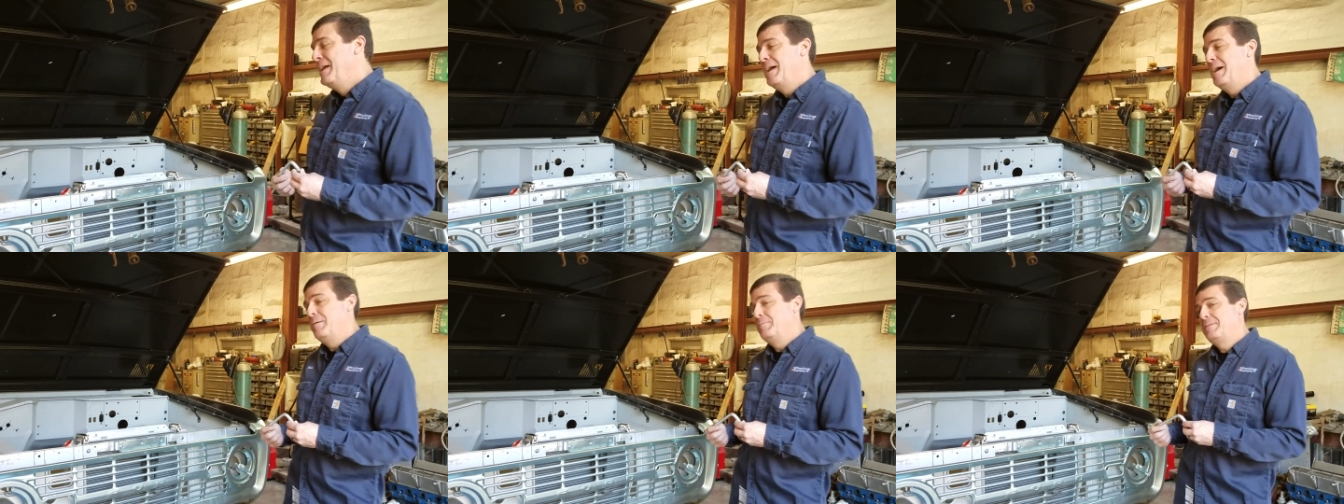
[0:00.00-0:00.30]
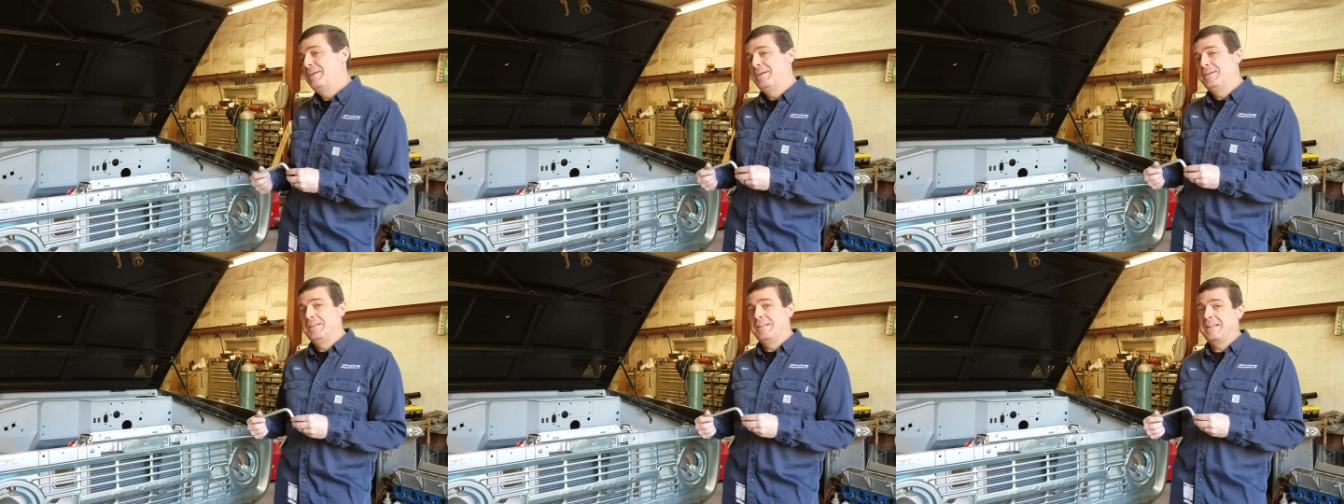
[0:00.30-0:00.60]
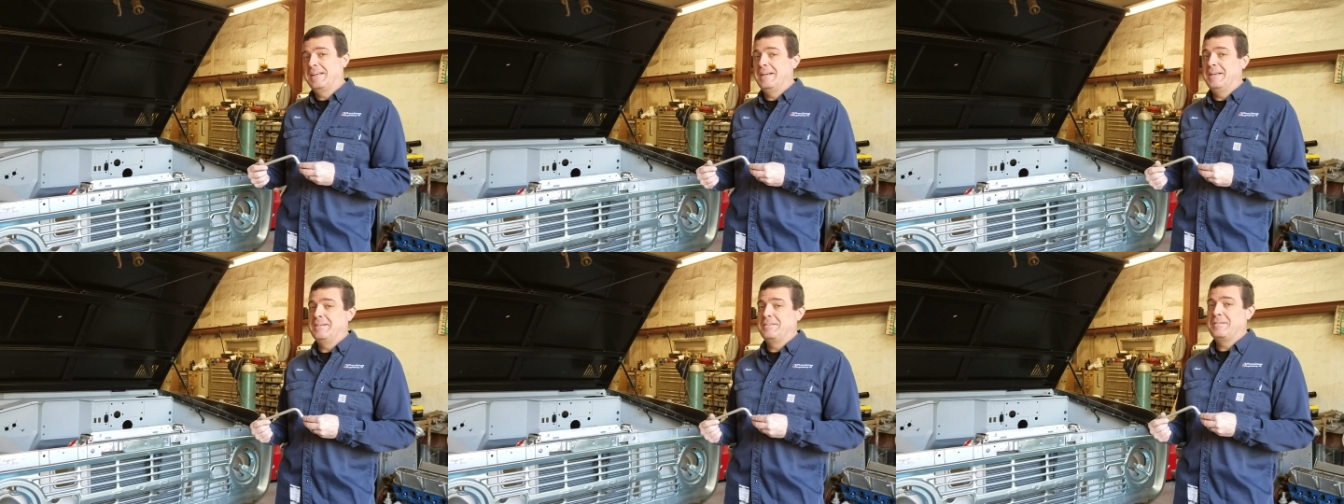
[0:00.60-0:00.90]
I'm telling you
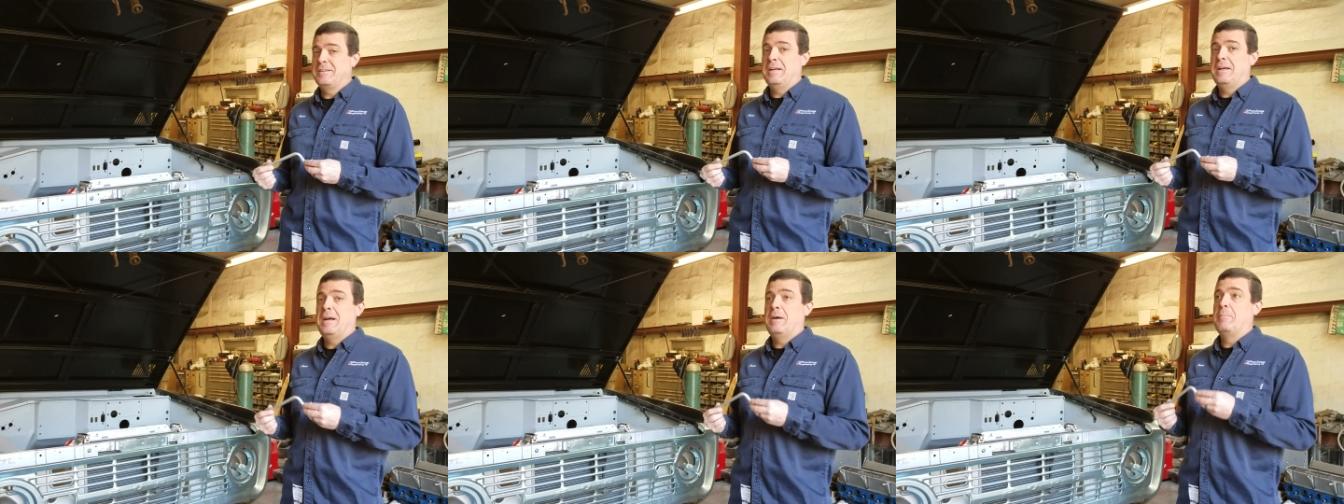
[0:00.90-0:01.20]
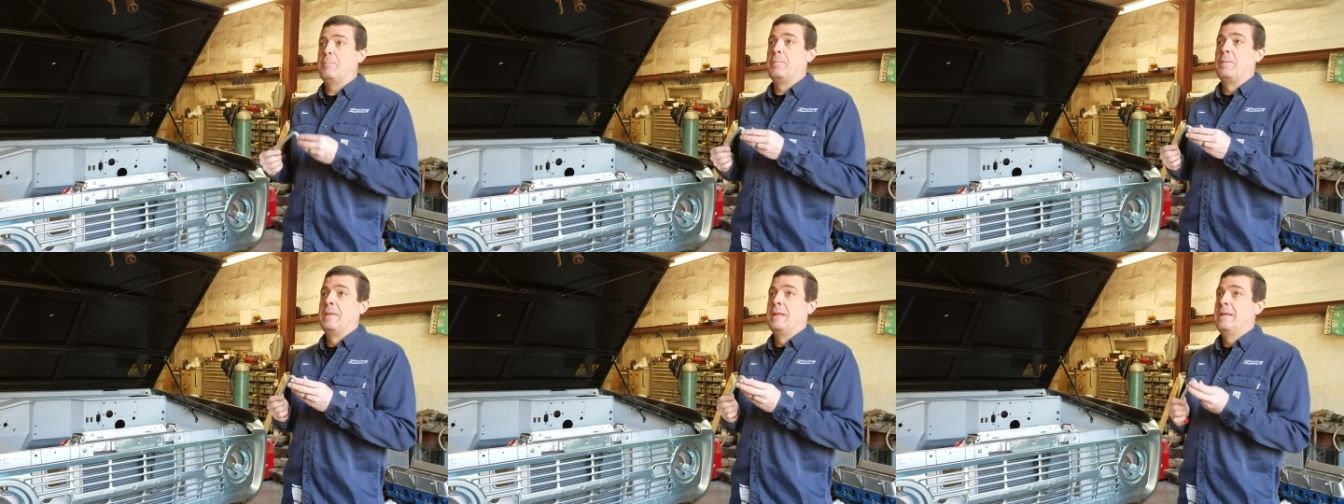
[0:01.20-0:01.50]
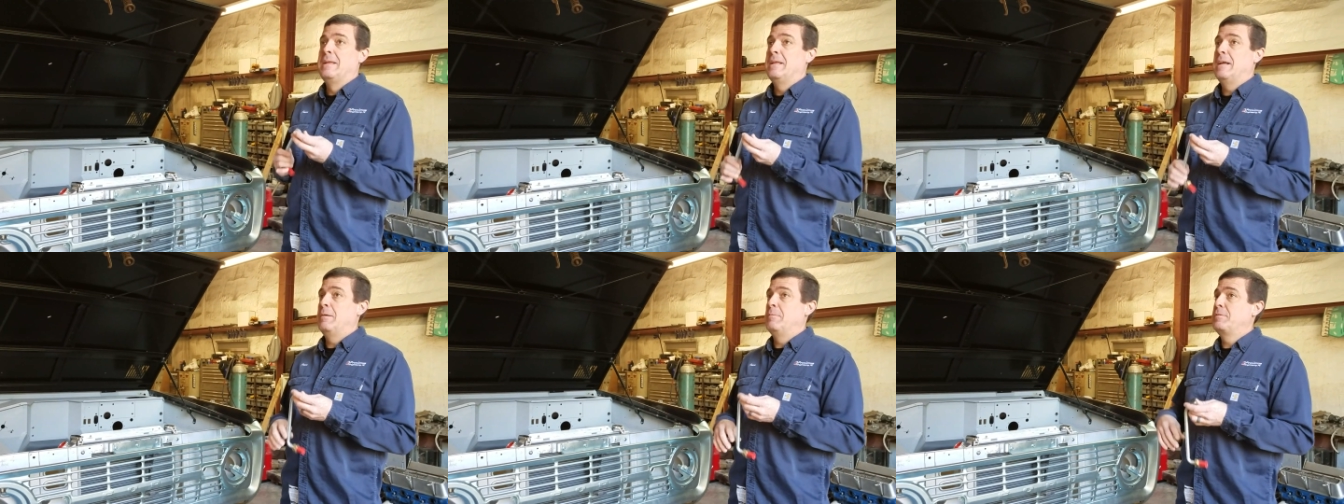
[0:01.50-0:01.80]
guys, I'm,
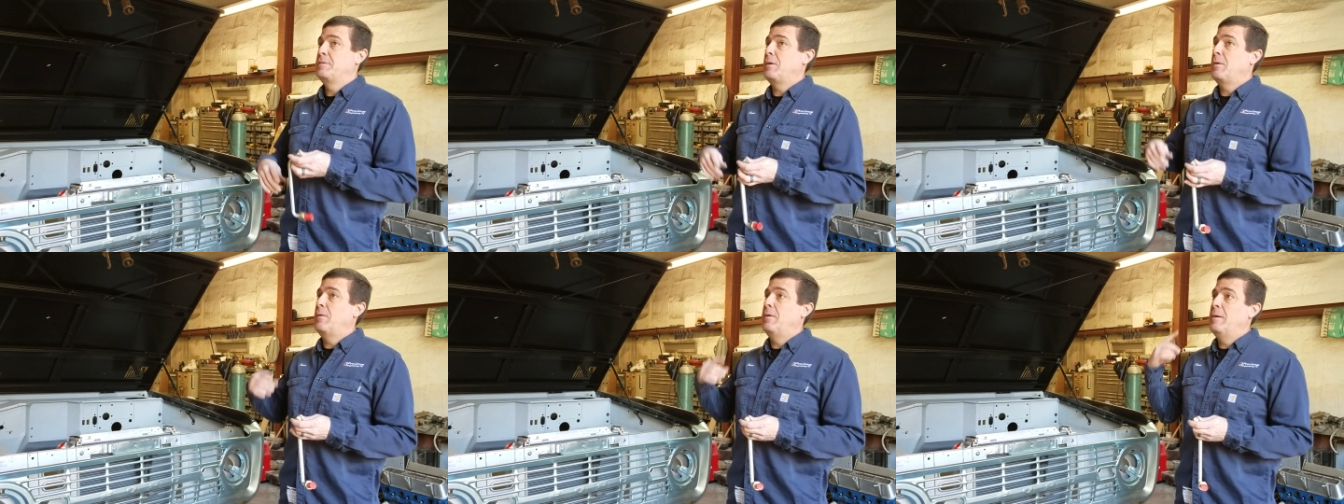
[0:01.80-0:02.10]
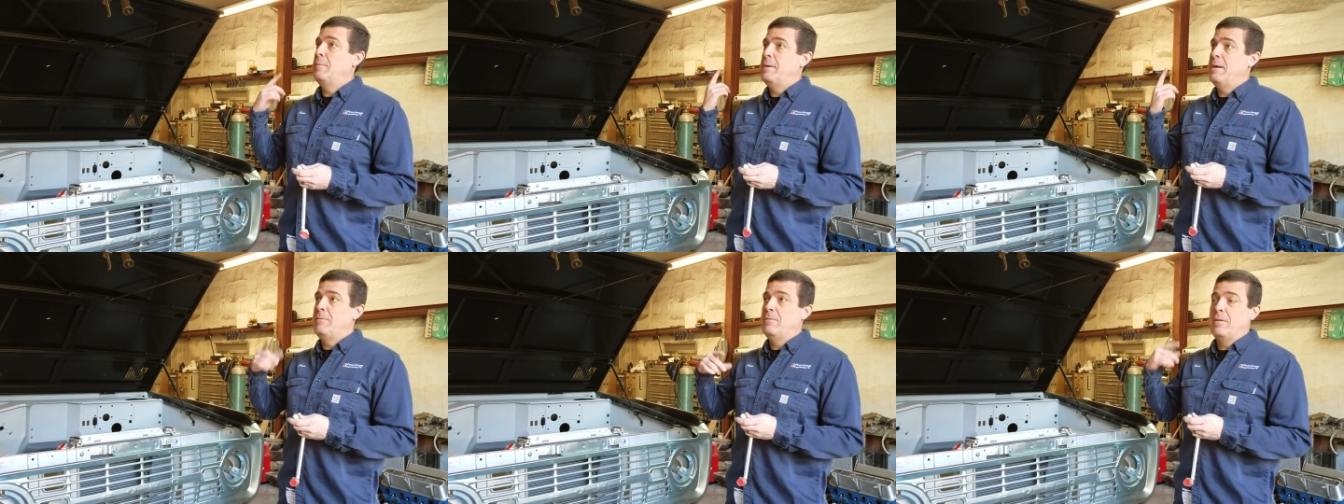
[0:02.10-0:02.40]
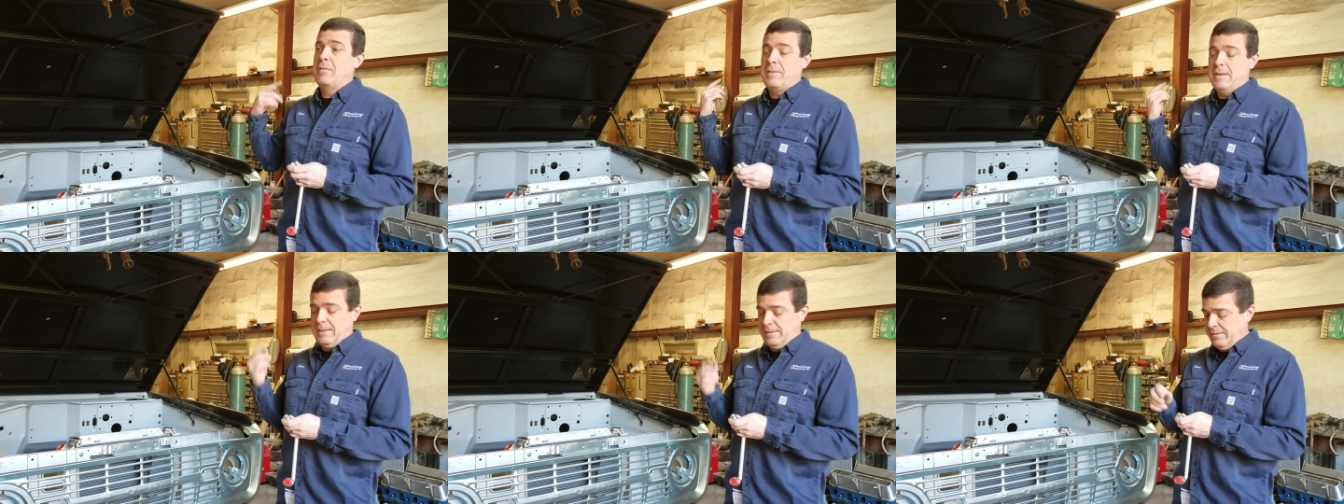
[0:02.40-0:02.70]
I'm sorry I'm having
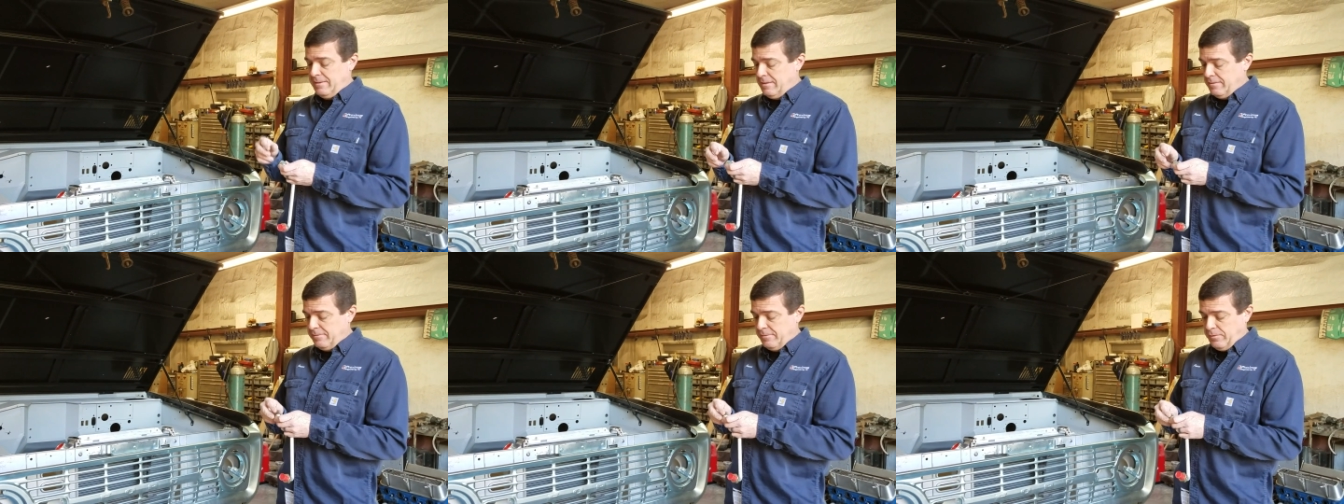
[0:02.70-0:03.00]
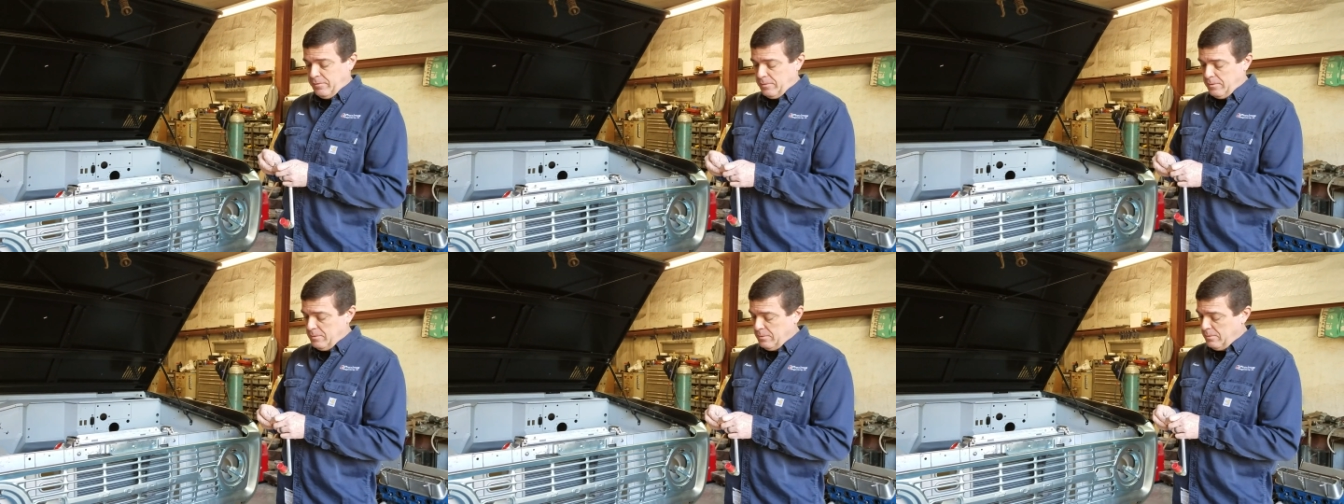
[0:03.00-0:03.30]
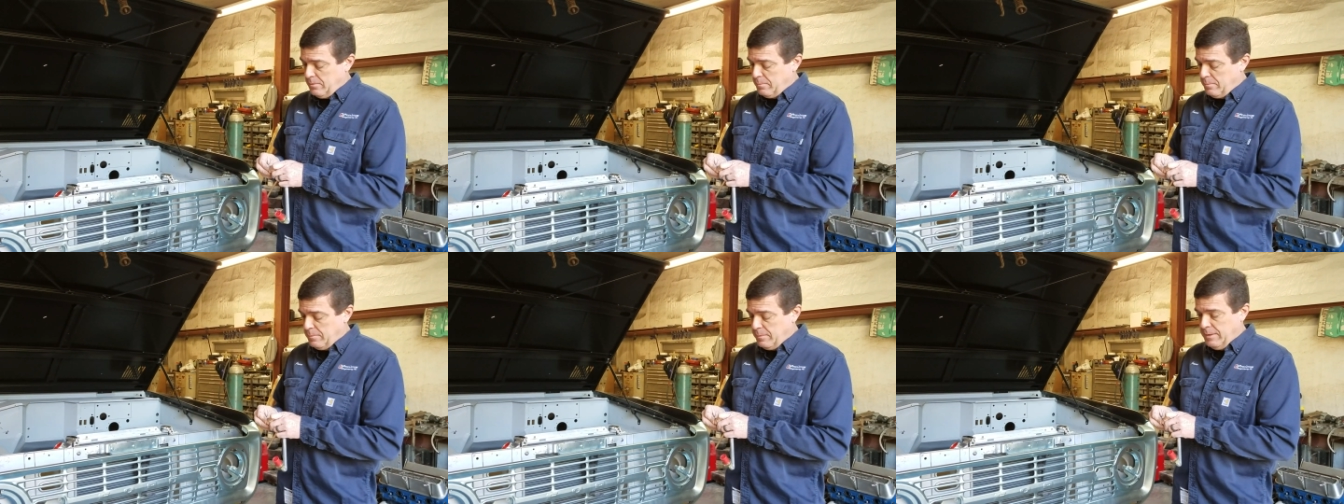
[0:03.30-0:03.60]
to think this through,